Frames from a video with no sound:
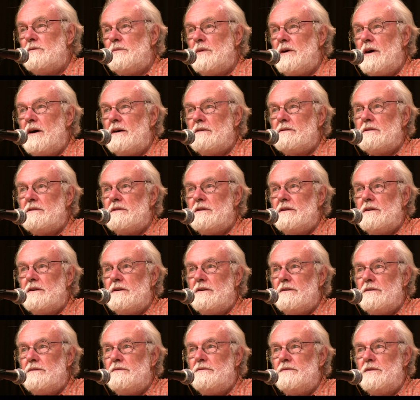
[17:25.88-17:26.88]
of about
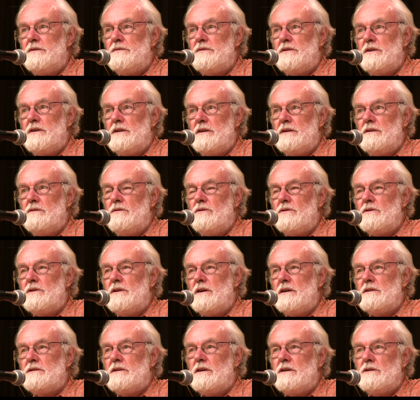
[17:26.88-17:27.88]
15
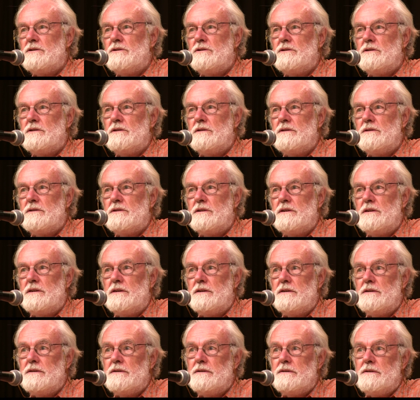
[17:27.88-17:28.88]
organizations in the
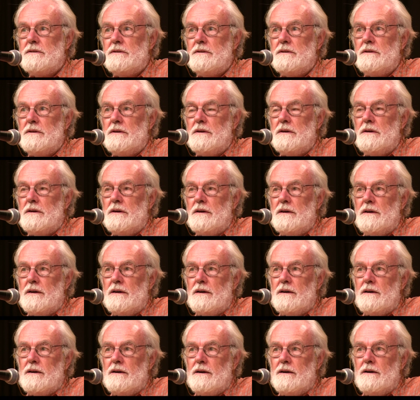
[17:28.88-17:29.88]
city
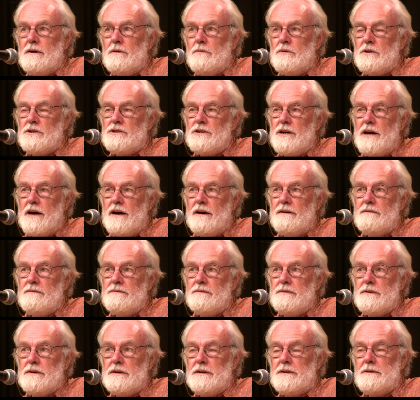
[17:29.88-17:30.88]
which
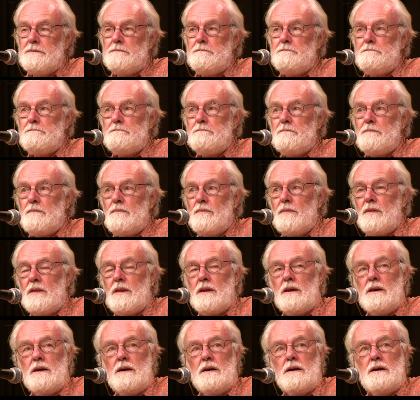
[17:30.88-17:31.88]
have
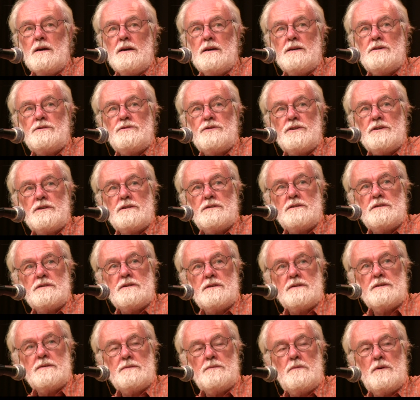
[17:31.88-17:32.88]
interests.
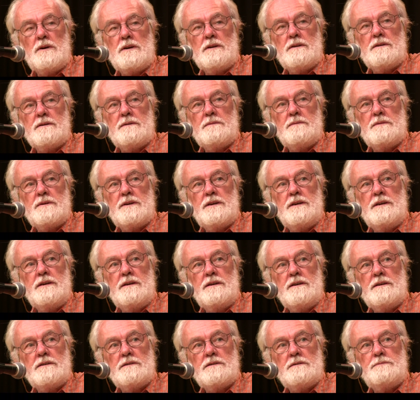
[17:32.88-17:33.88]
One of the
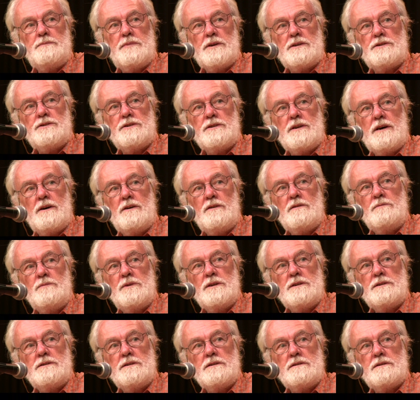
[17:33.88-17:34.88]
key is Picture the
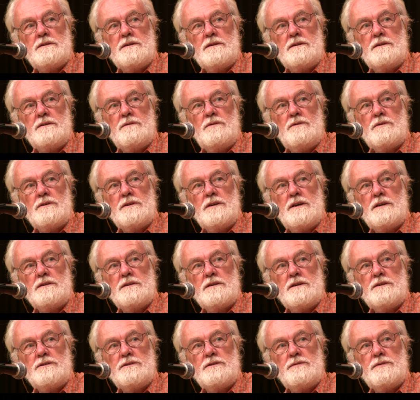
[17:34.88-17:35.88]
Homeless. It's the
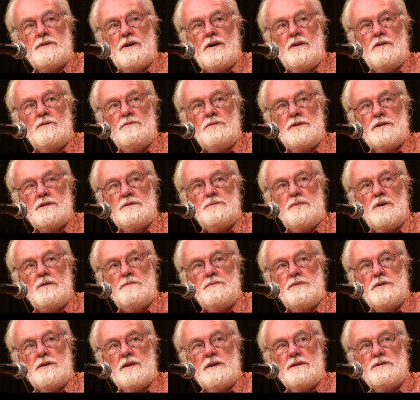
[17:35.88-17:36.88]
organization of the homeless
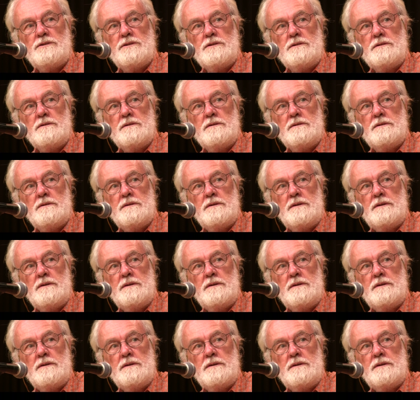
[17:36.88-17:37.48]
population.